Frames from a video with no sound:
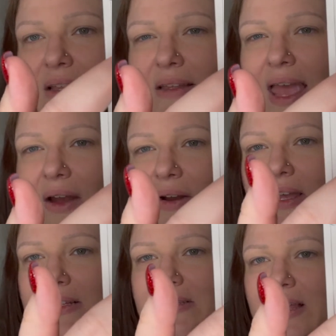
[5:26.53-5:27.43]

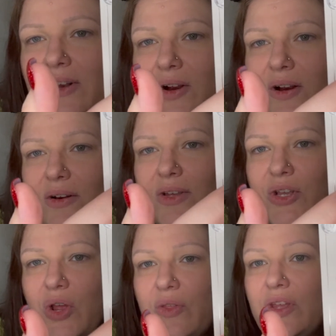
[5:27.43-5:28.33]
areas that are, you
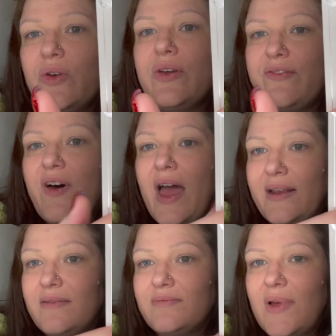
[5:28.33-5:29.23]
know, that you can
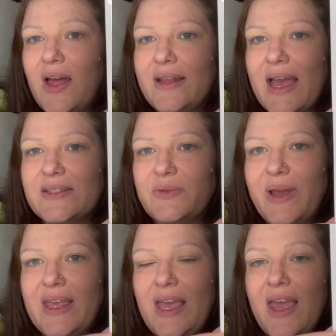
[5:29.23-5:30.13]
find on Castaway
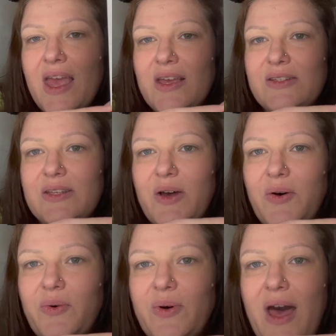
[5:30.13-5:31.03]
Cay.
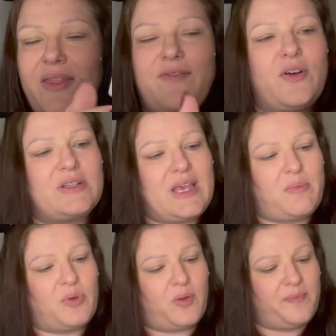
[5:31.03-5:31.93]
So for
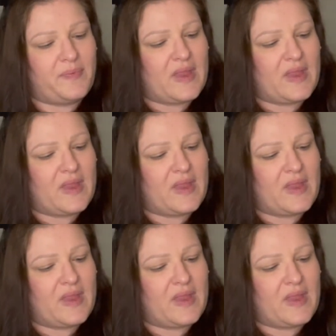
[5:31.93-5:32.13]
example,